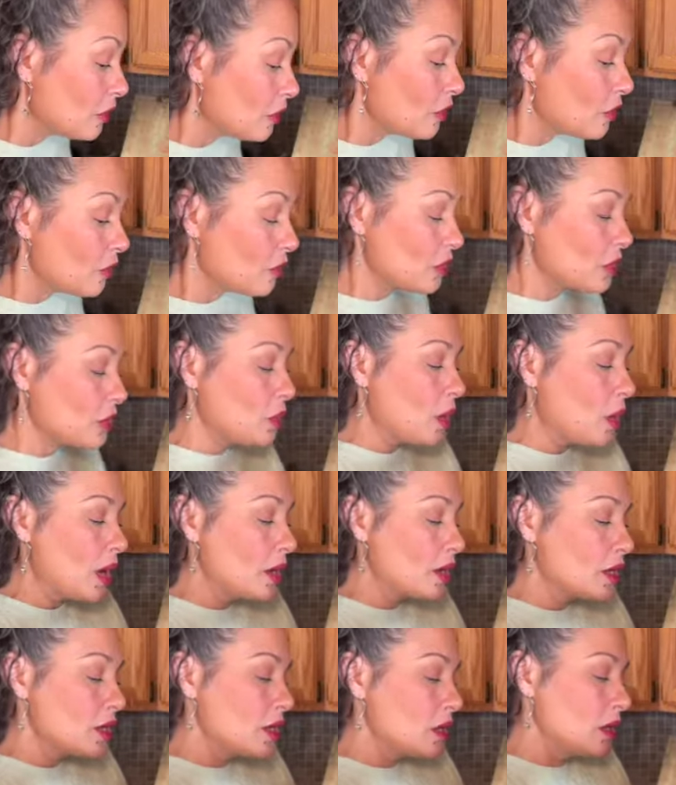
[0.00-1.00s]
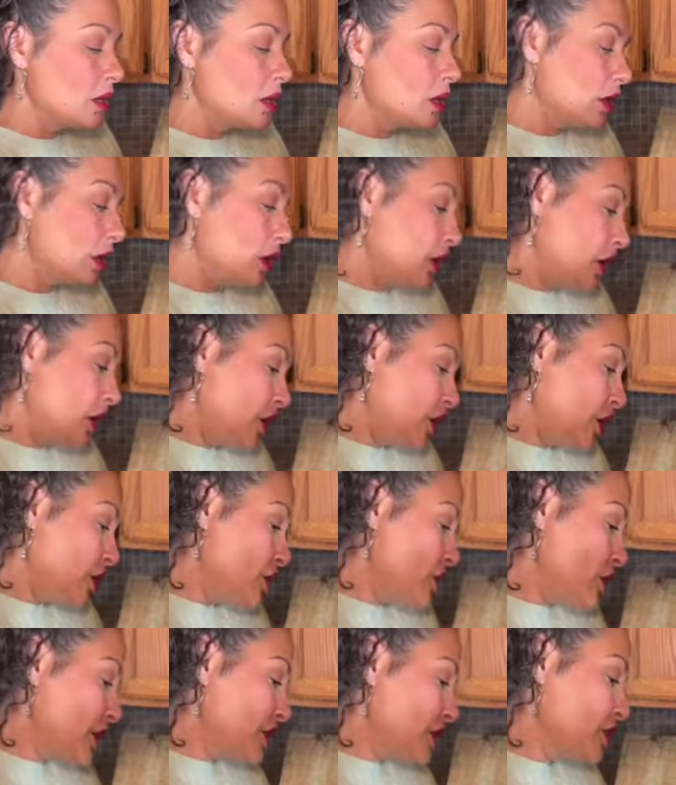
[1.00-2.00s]
For the water, you
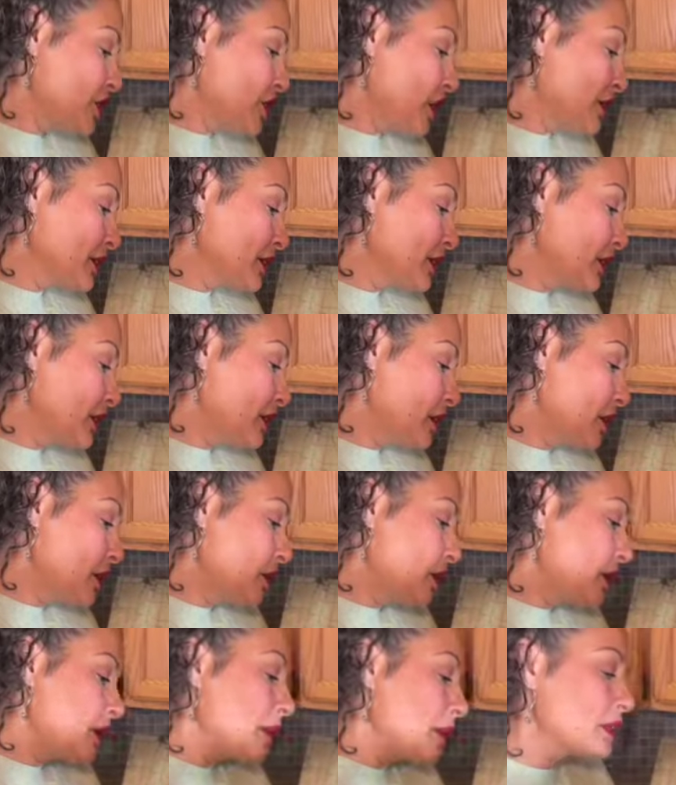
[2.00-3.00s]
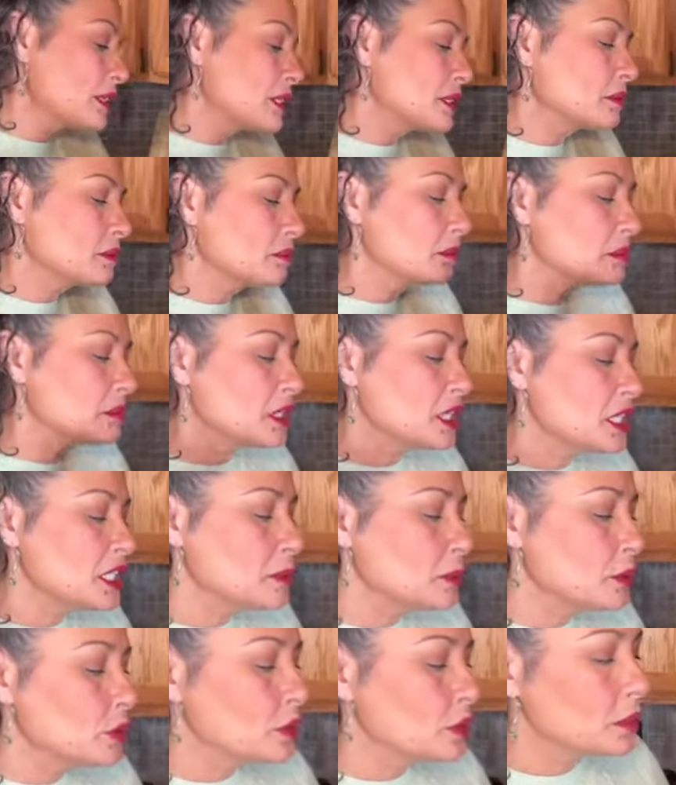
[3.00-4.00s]
can salt it with about a
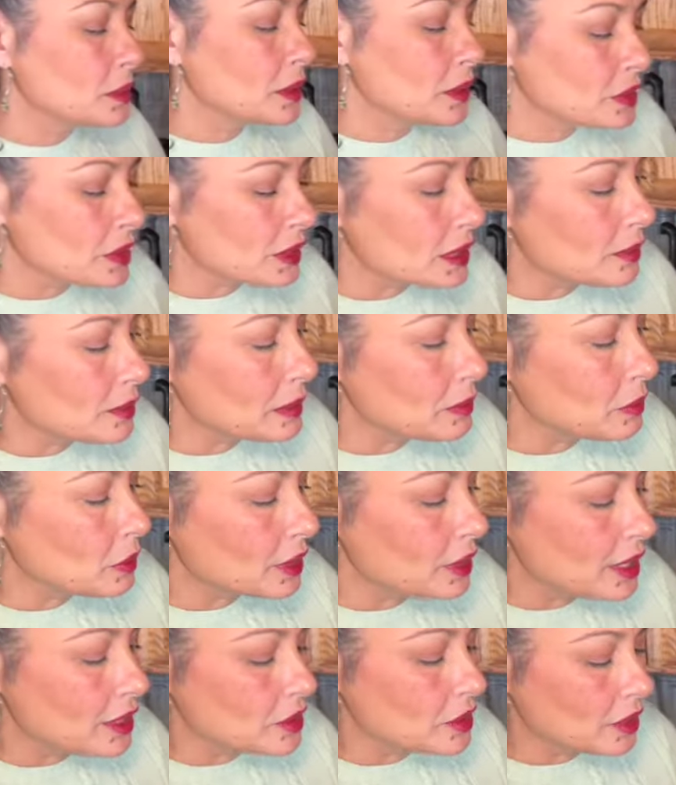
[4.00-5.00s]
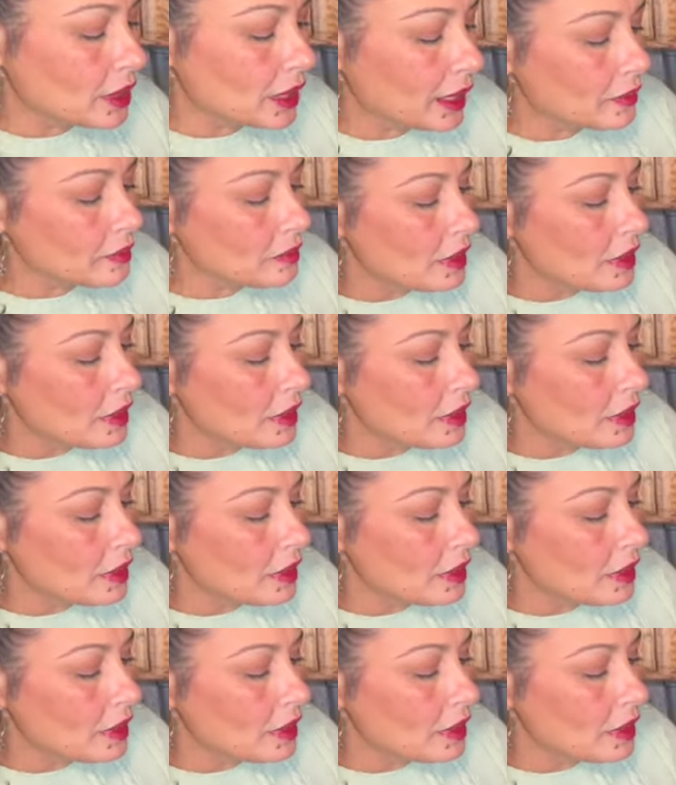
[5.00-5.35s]
teaspoon. That was a little bit more, that's okay.